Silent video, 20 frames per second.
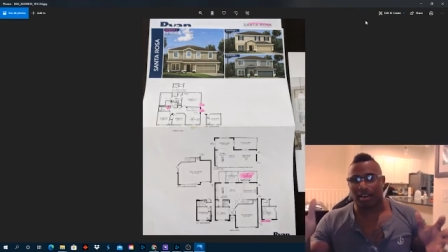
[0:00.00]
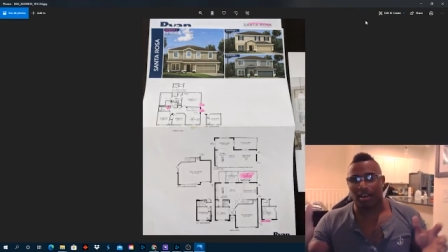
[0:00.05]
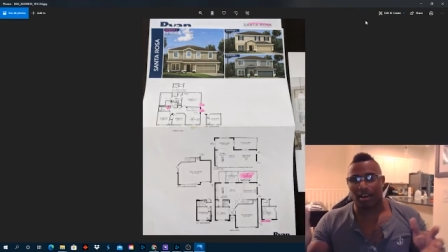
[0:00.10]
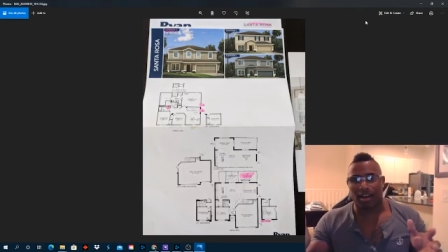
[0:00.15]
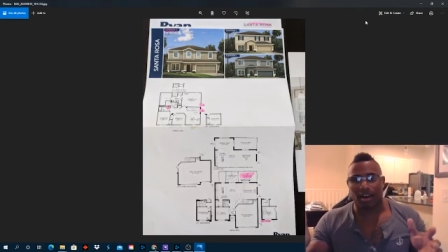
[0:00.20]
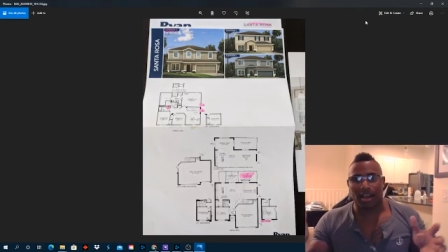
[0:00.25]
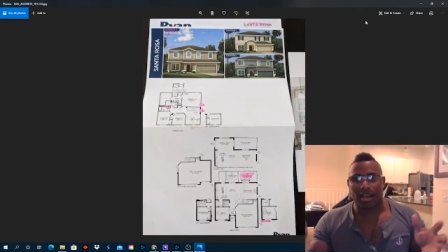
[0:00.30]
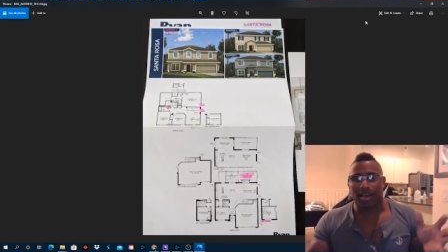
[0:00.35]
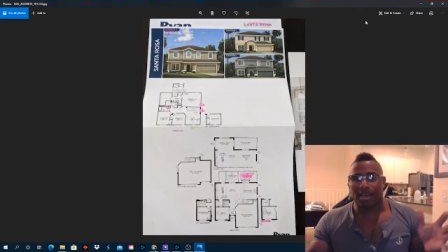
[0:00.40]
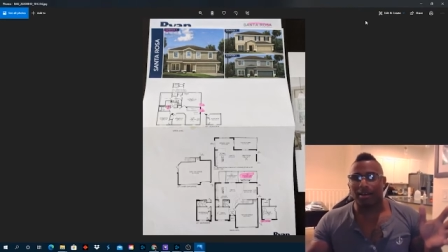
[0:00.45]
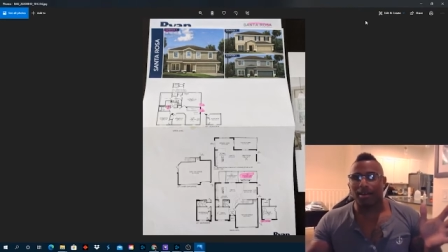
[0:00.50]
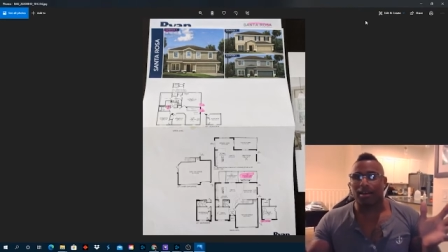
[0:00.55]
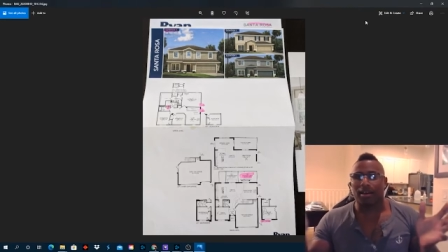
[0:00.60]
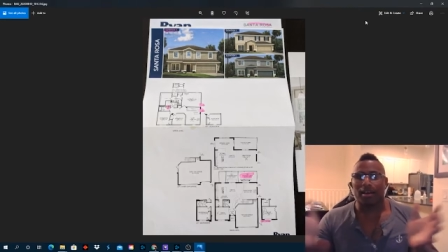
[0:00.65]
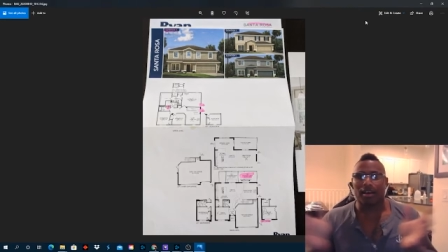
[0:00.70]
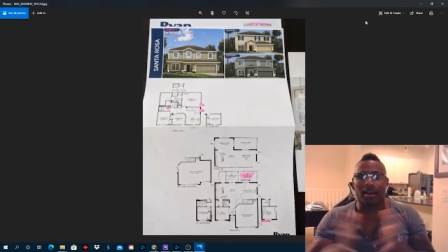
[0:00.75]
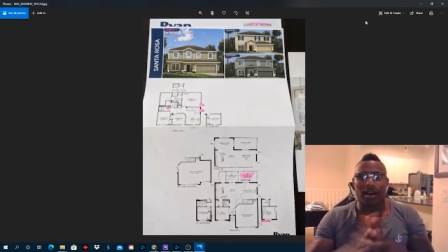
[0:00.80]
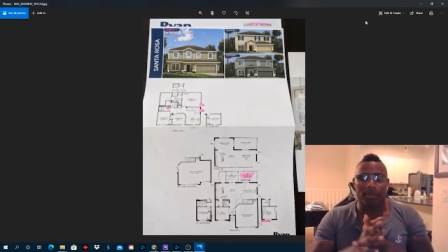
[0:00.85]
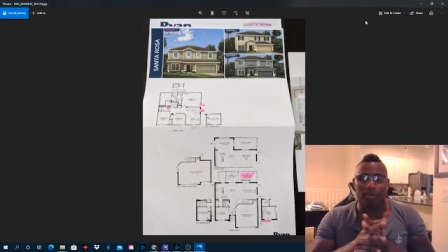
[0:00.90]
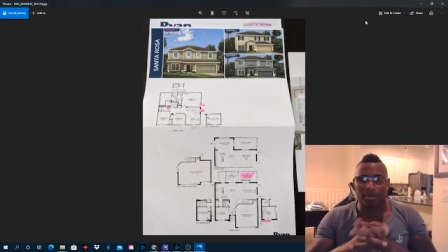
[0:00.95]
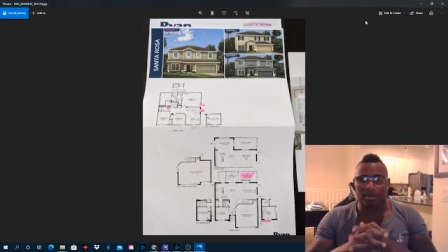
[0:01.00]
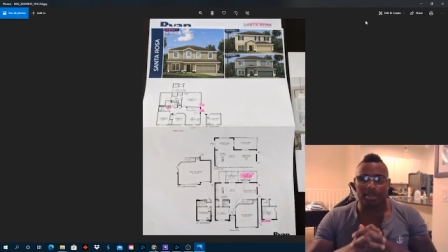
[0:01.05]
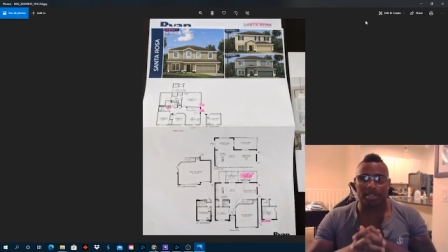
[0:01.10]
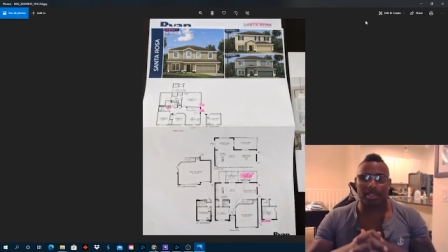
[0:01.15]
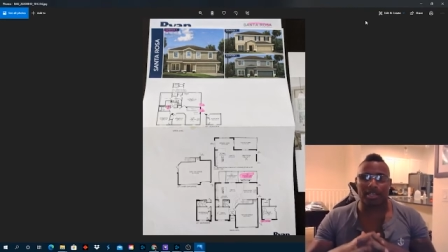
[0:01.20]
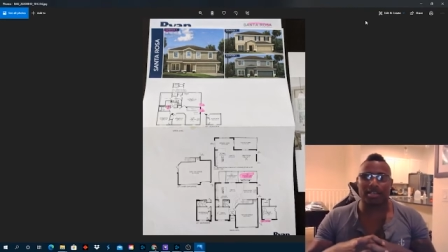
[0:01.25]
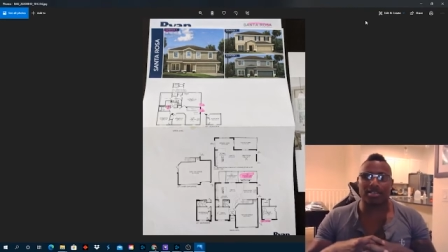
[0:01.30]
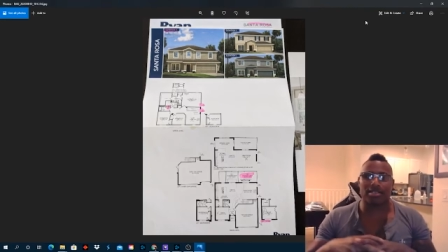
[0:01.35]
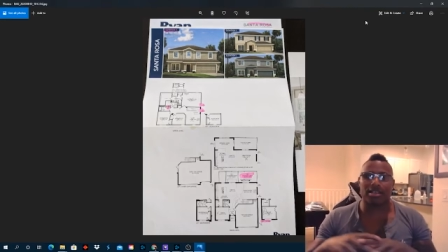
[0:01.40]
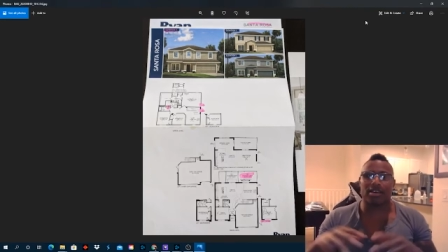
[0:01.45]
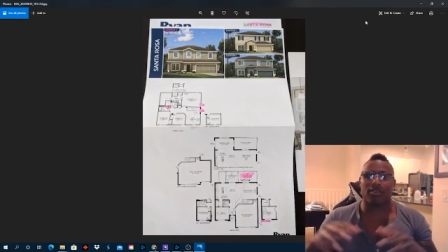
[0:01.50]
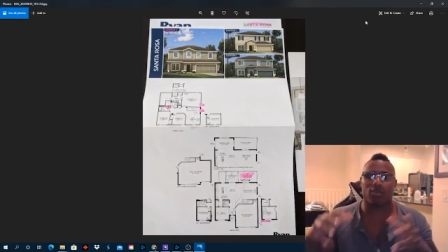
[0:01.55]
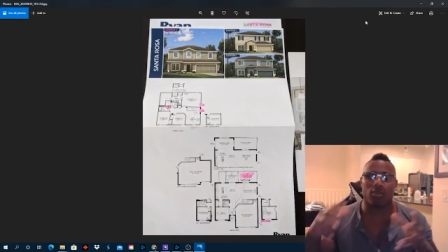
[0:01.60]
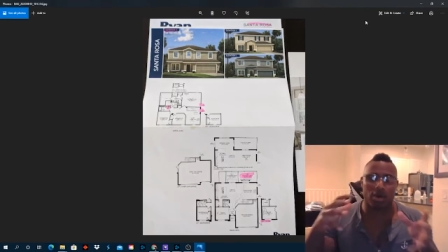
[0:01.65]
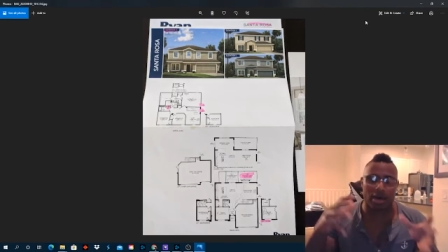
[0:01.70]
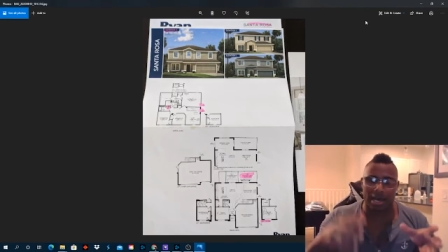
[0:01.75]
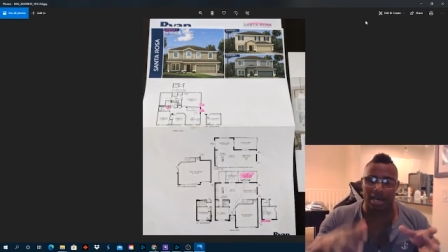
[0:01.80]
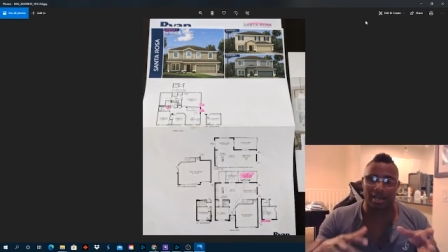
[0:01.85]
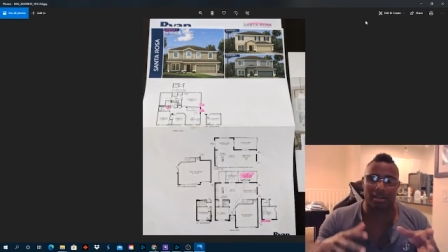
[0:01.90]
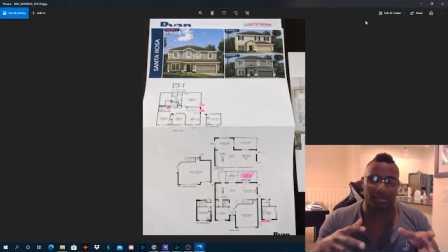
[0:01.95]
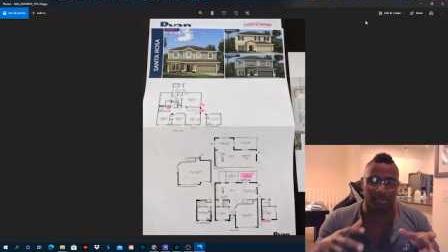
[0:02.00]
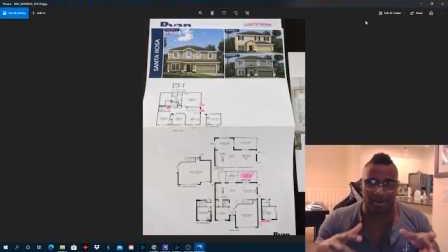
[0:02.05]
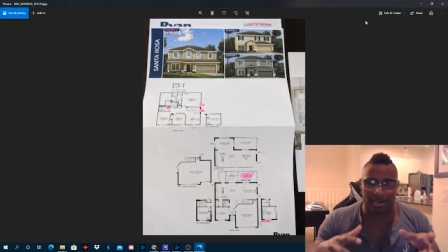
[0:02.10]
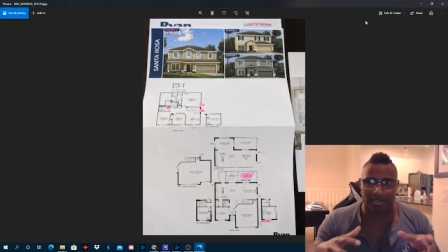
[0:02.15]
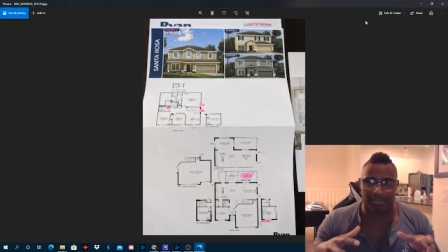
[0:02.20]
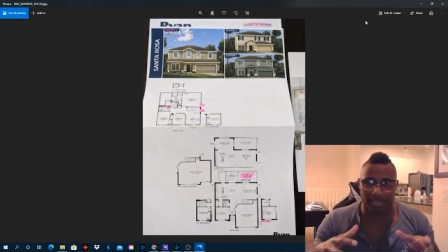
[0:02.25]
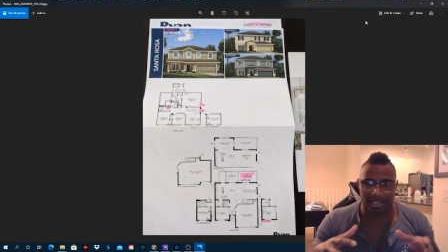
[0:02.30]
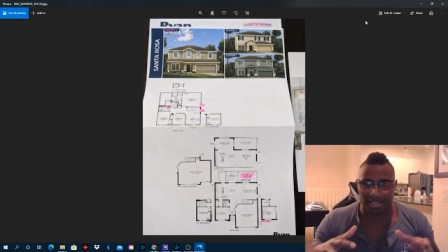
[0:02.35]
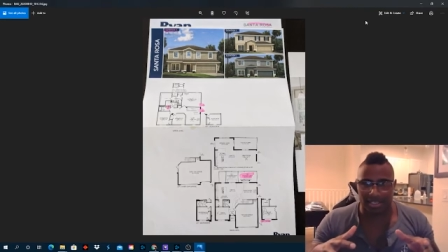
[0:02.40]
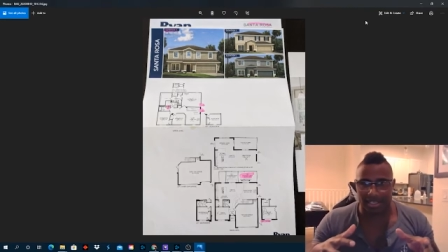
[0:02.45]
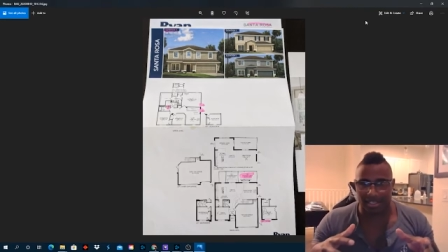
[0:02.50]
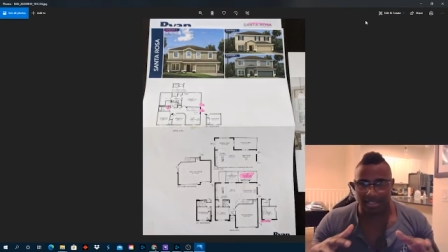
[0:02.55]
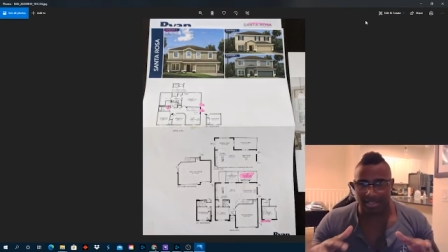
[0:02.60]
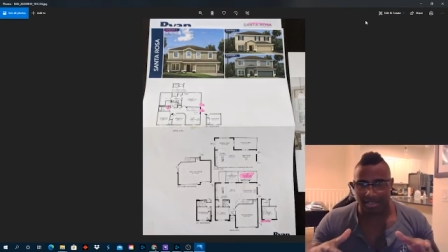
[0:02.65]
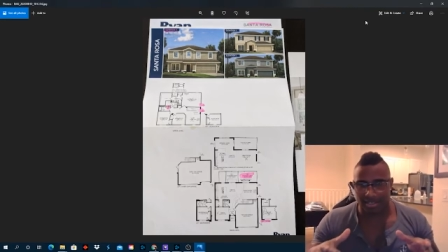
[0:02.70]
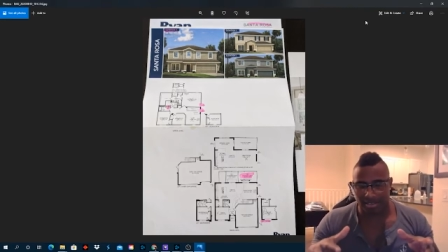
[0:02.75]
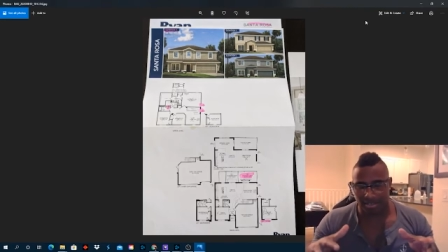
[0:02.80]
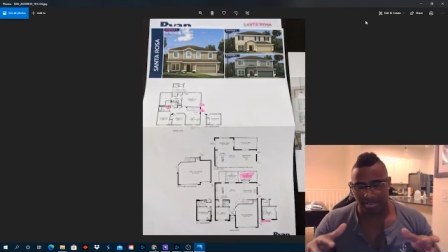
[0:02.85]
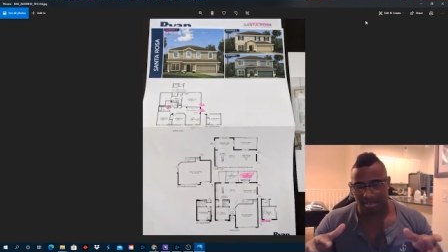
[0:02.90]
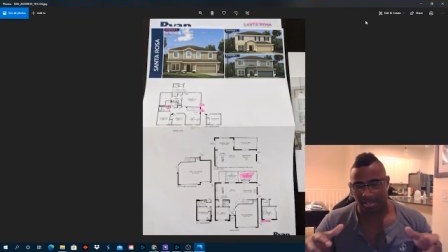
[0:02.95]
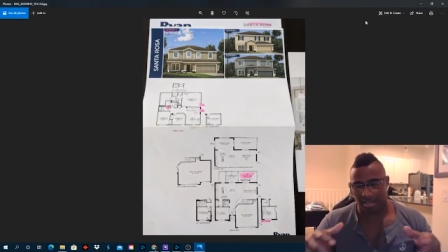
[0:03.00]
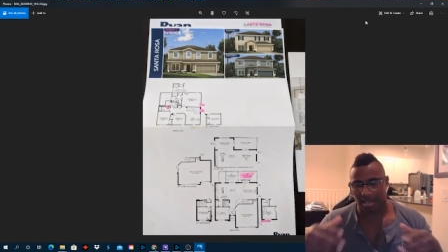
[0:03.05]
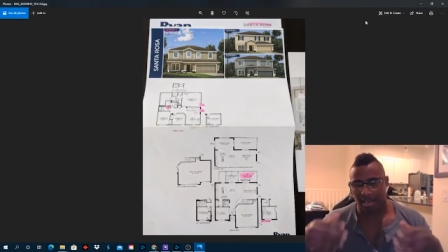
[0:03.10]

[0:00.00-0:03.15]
All right, couple things of why I'd arrived at that decision.